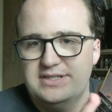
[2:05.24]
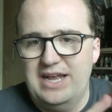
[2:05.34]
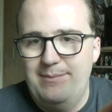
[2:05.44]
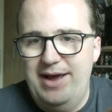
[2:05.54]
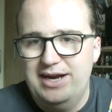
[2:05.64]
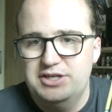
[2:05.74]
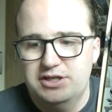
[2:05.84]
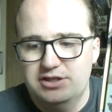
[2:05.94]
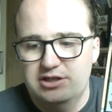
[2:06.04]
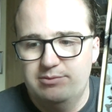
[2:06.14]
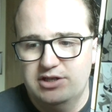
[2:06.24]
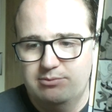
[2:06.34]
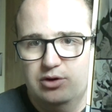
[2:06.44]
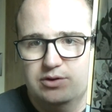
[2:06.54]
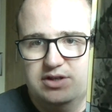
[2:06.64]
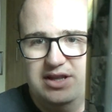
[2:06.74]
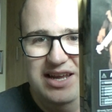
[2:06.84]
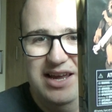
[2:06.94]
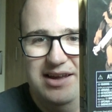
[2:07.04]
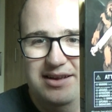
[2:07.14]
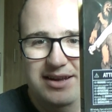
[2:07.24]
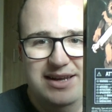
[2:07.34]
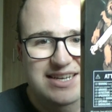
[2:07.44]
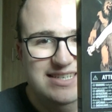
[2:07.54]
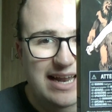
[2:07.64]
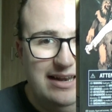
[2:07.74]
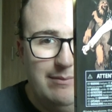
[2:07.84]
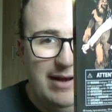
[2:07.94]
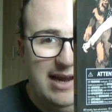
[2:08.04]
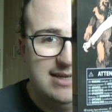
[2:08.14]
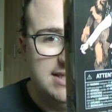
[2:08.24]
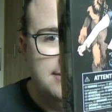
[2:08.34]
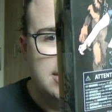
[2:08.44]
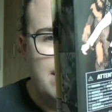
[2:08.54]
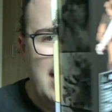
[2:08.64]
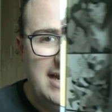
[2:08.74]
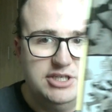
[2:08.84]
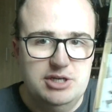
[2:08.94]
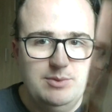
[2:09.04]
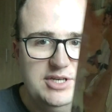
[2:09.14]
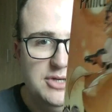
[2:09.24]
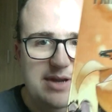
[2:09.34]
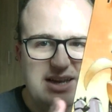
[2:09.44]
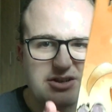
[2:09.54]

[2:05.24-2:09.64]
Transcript: style of packaging as opposed to the standard Black Series packaging we do get.